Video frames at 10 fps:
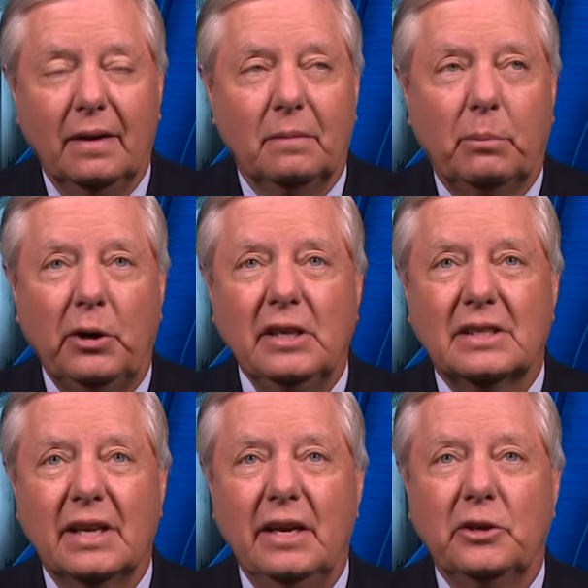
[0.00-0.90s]
Bernie
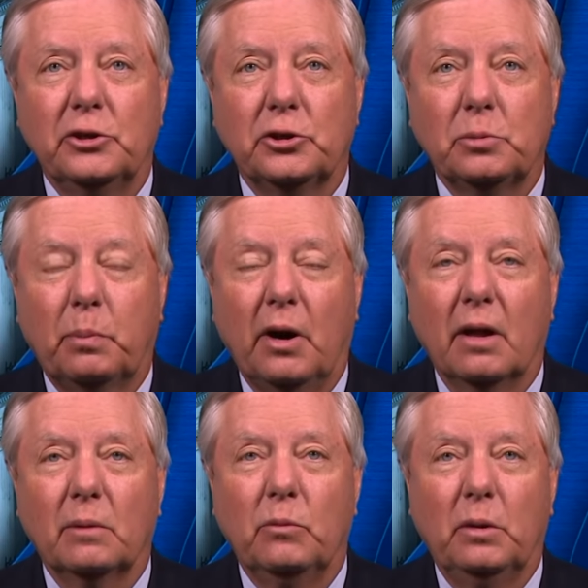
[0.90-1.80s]
Sanders'
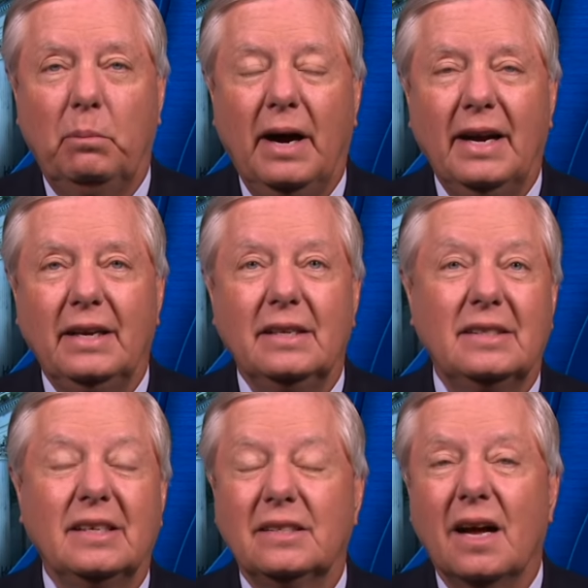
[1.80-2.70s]
problem with Biden is
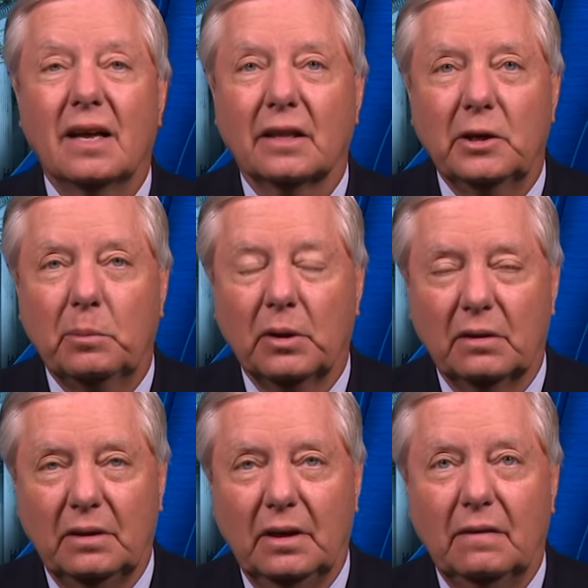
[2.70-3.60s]
he's not liberal
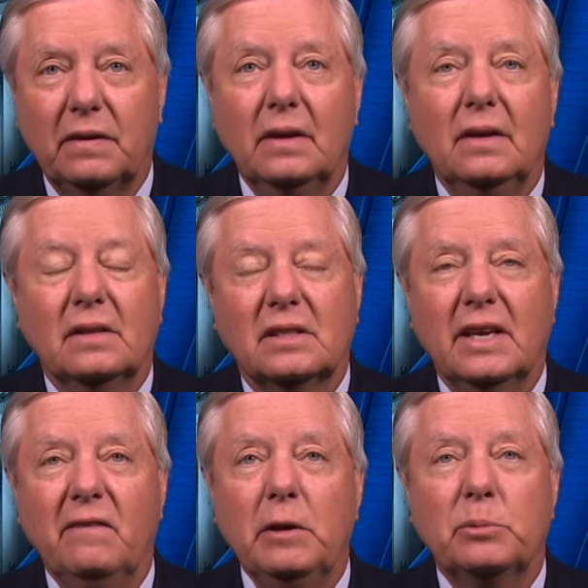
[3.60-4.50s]
enough.
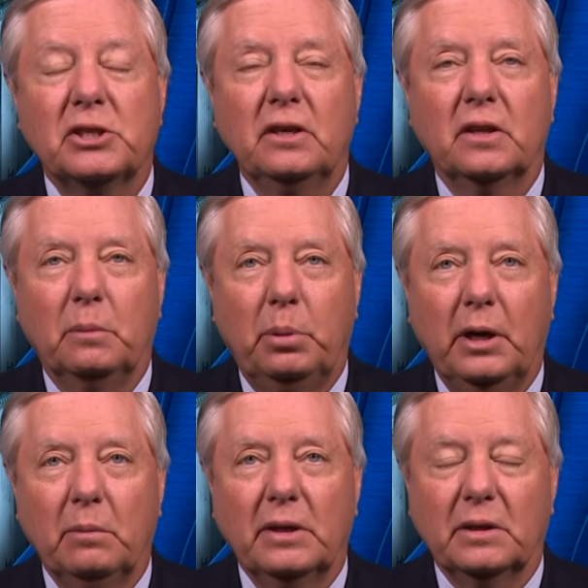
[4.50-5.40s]
70% of the
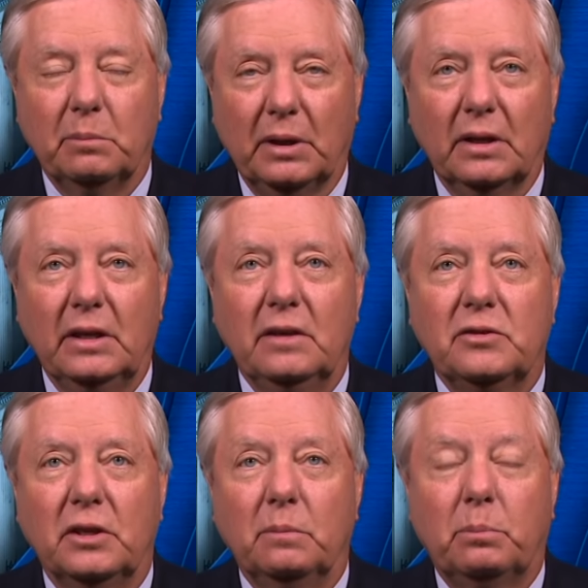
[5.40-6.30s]
public
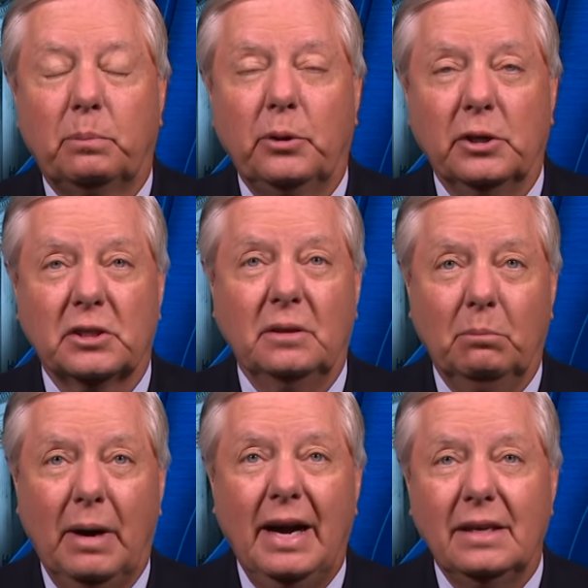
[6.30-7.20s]
believes that President
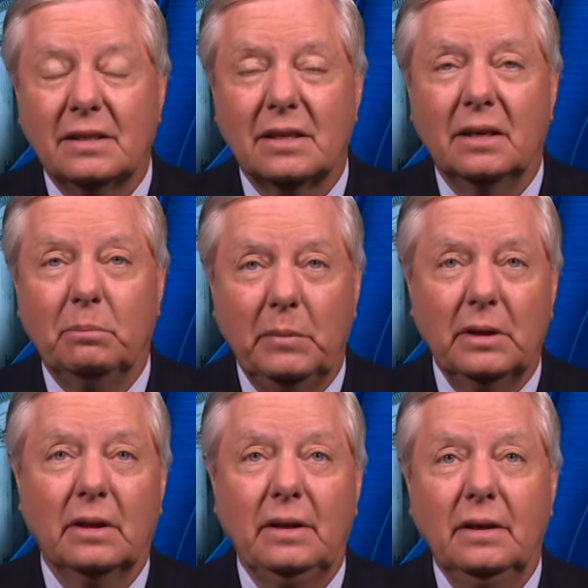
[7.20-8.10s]
Biden's not
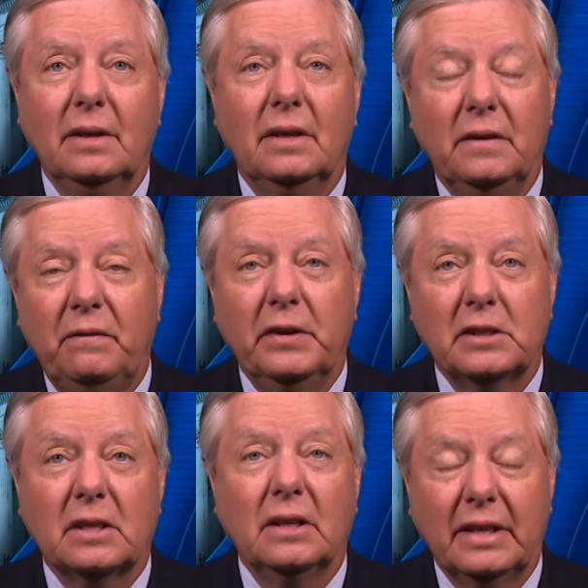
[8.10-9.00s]
mentally and
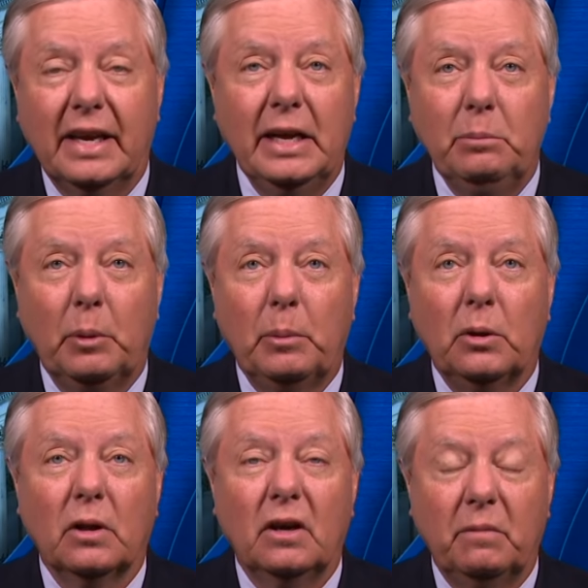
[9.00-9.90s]
physically
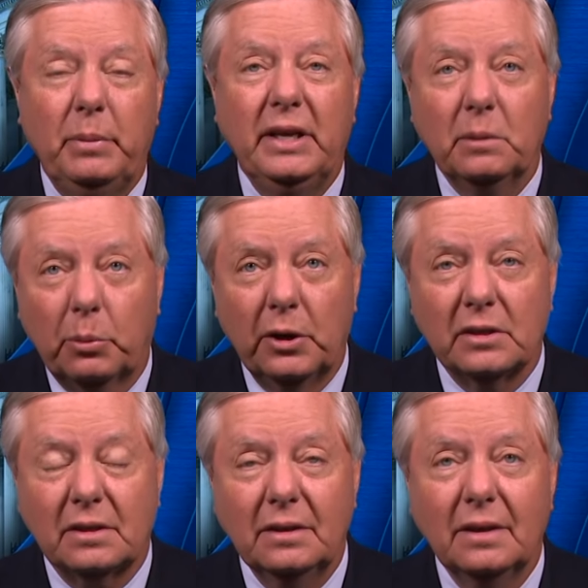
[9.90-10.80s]
capable of being
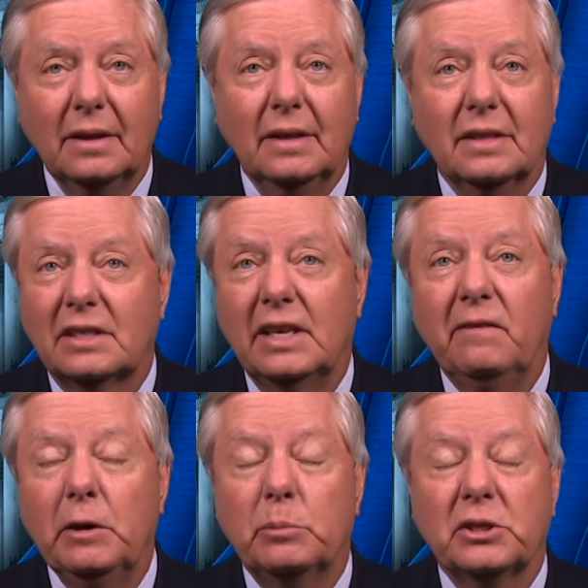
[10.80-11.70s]
president.
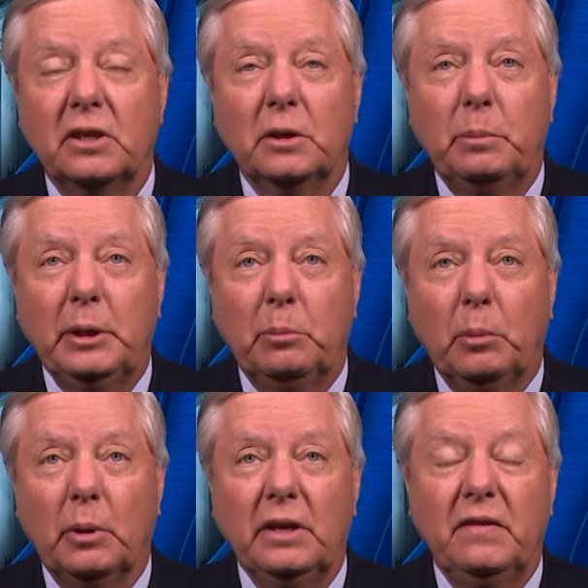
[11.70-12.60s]
70% of the people
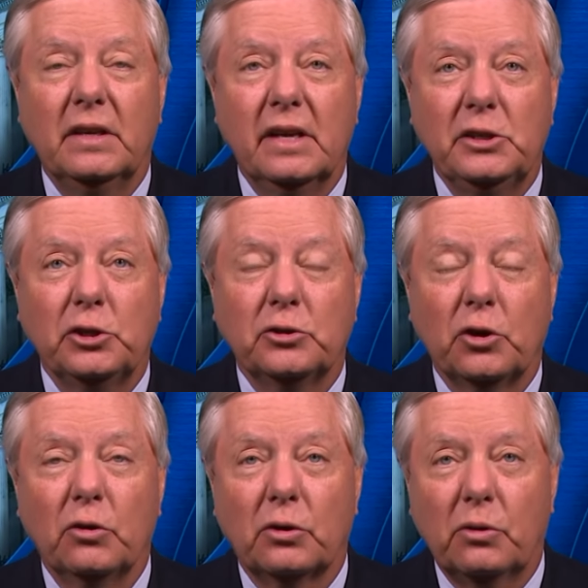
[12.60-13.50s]
believe the nation's
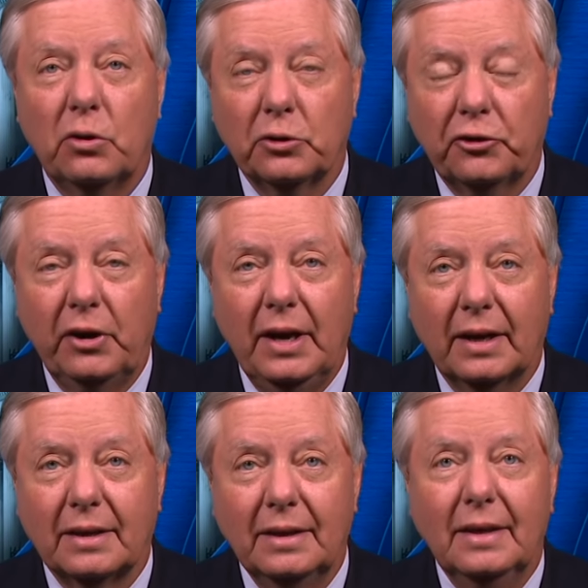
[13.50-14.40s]
on the wrong track.